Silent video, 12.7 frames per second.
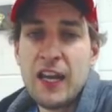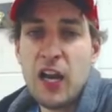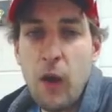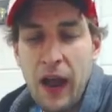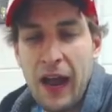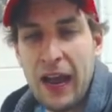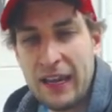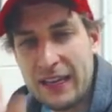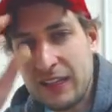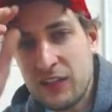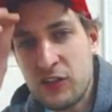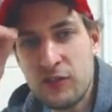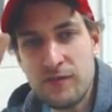You know,
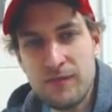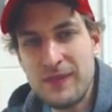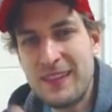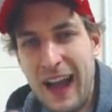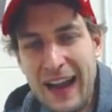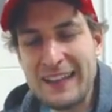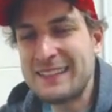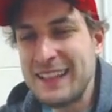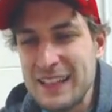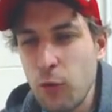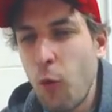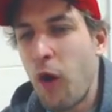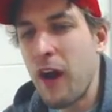
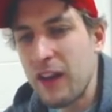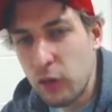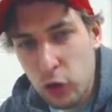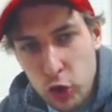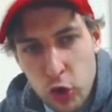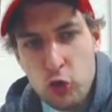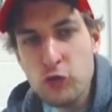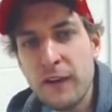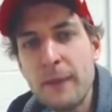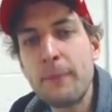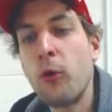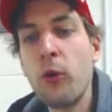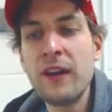I didn't want to
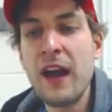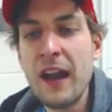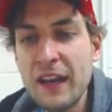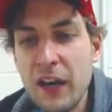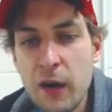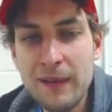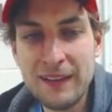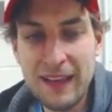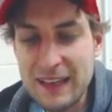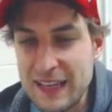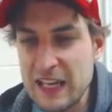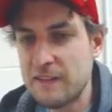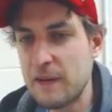lose Vaporeon here
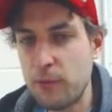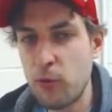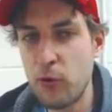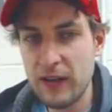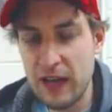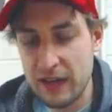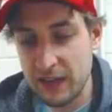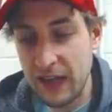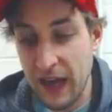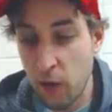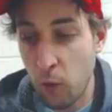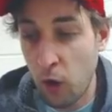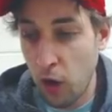because I needed
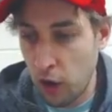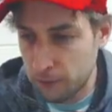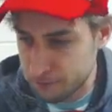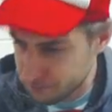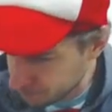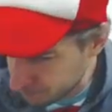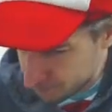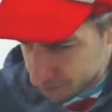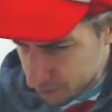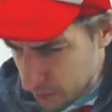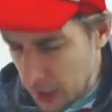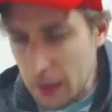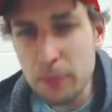Vaporeon to kind of wall
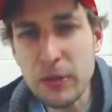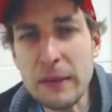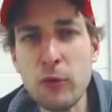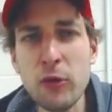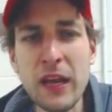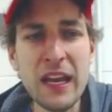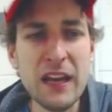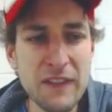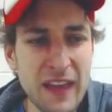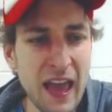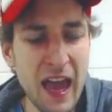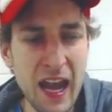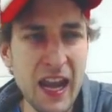
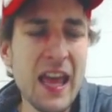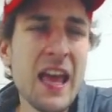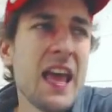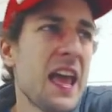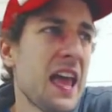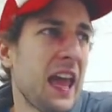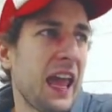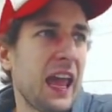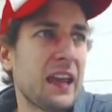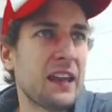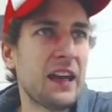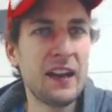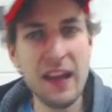Primarina if he had it,
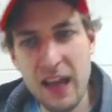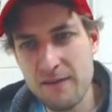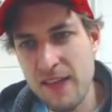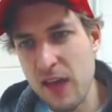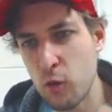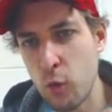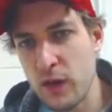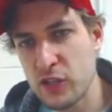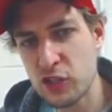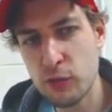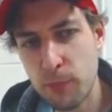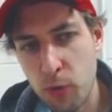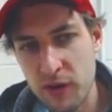and to have that
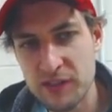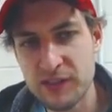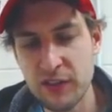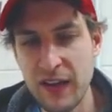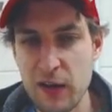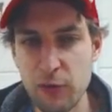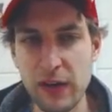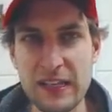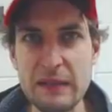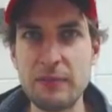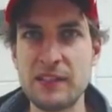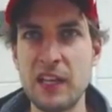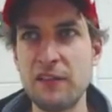Wish support still. I
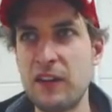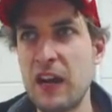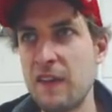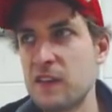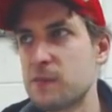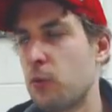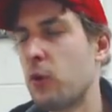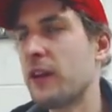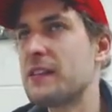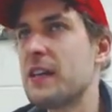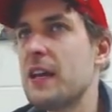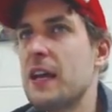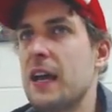didn't really need Blacephalon at this
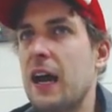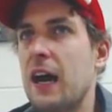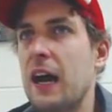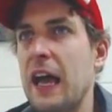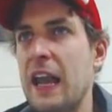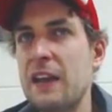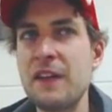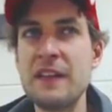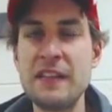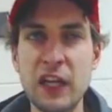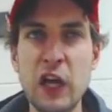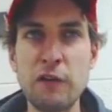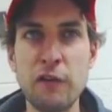point,
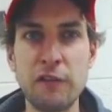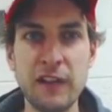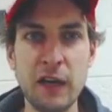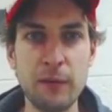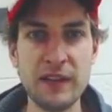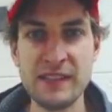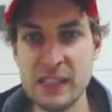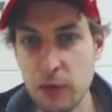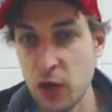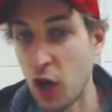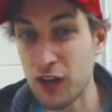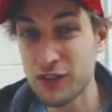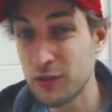and if he did go for a Flare
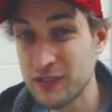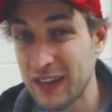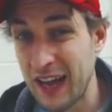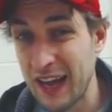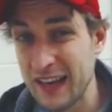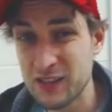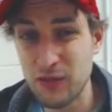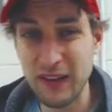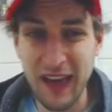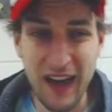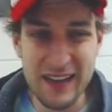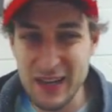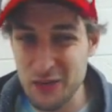Blitz, he would also die,
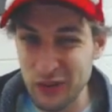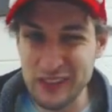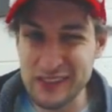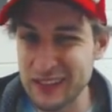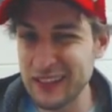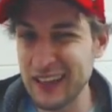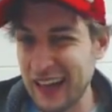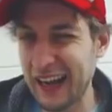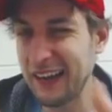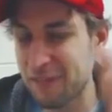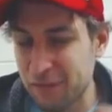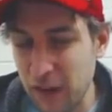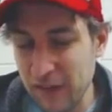so I kind of didn't really see...
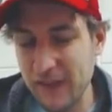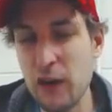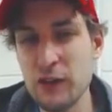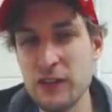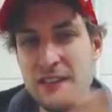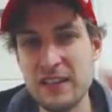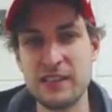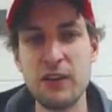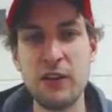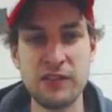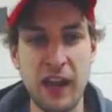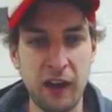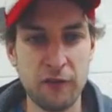I felt like that was a
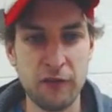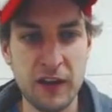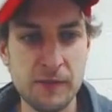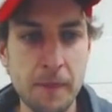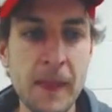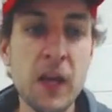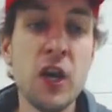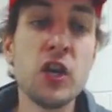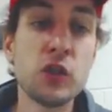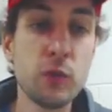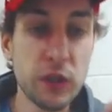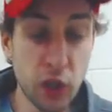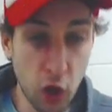necessary sacrifice.
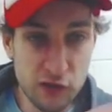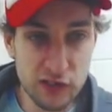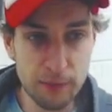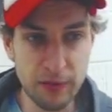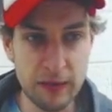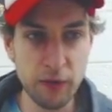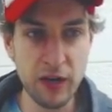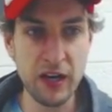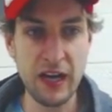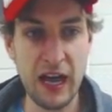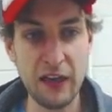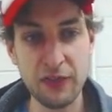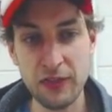So he goes into
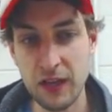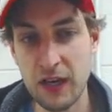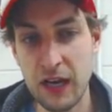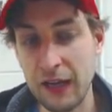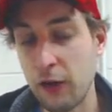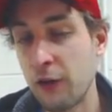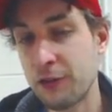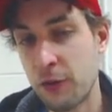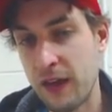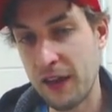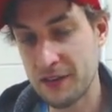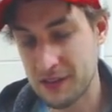Primarina, I go to